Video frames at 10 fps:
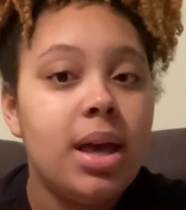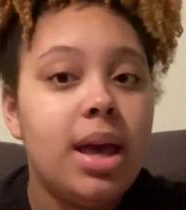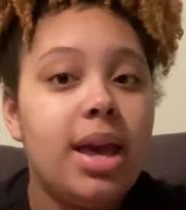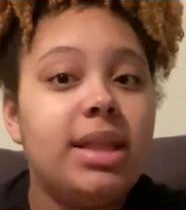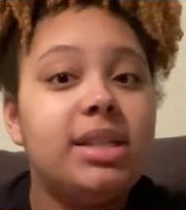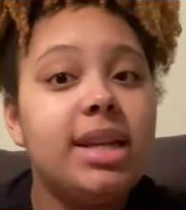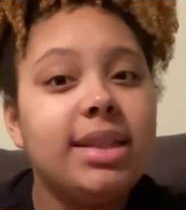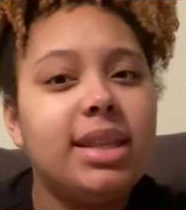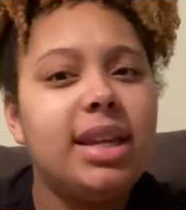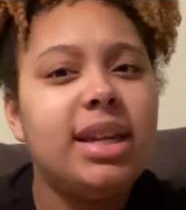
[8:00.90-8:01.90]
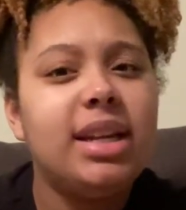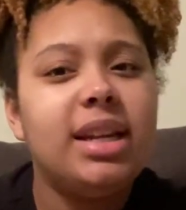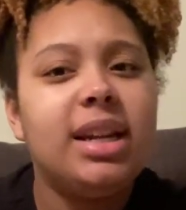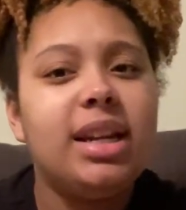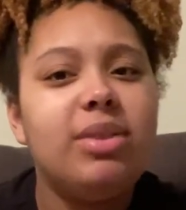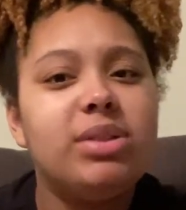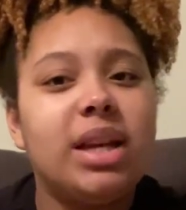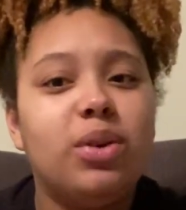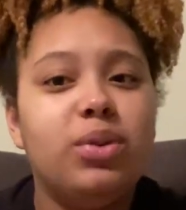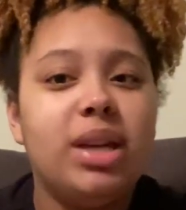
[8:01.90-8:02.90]
And they checked it, and he was like,
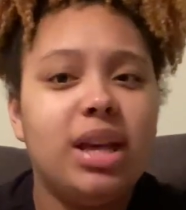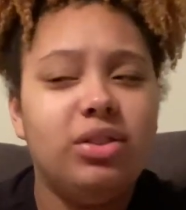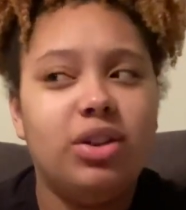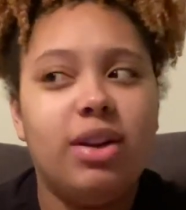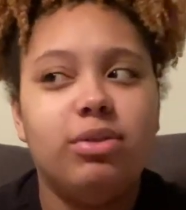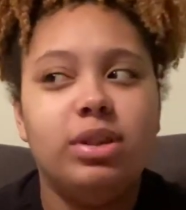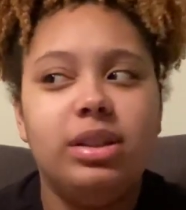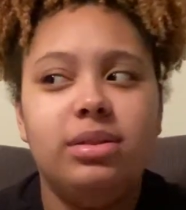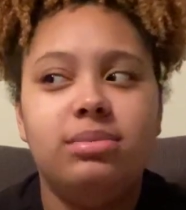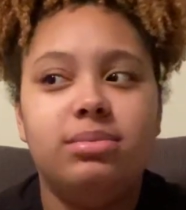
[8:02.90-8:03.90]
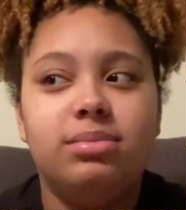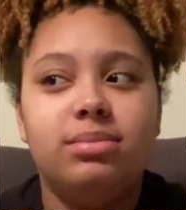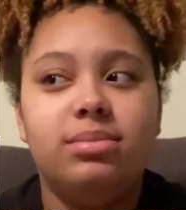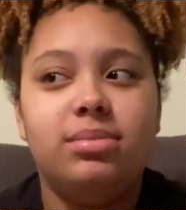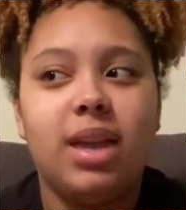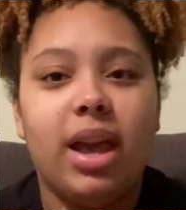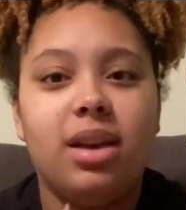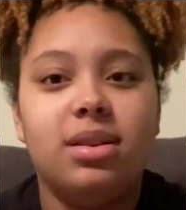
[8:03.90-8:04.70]
oh yeah, you have really, like,